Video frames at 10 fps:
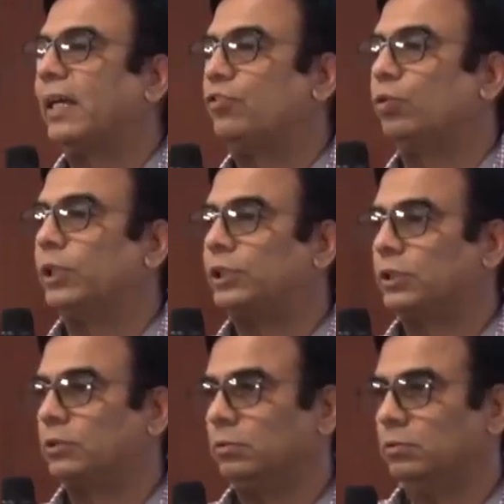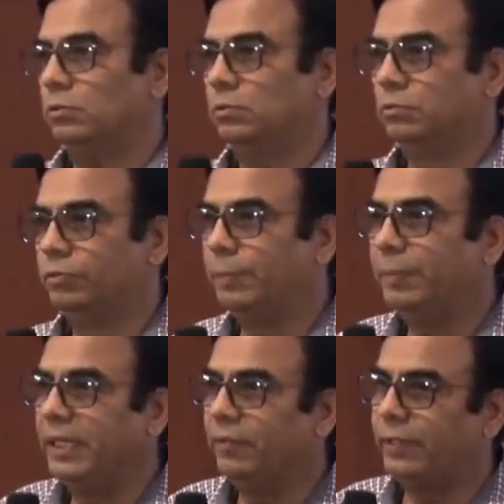in isolation. We
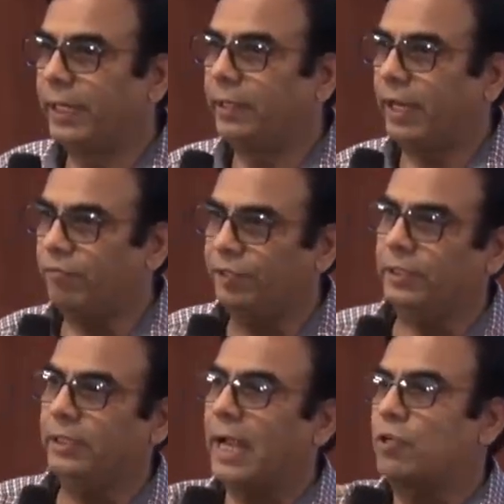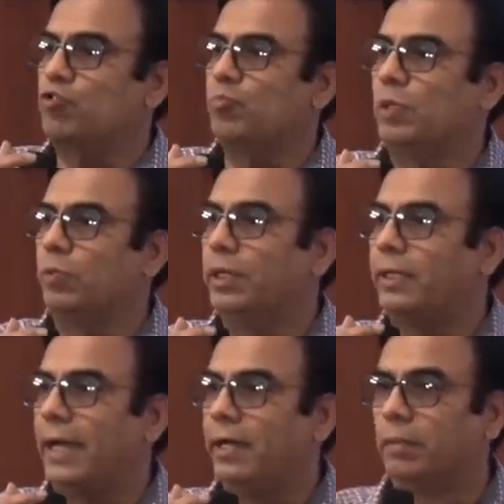believe that everything has to be looked in
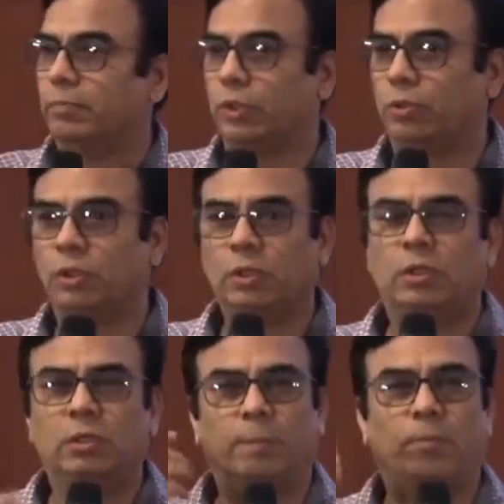tandem. You know, the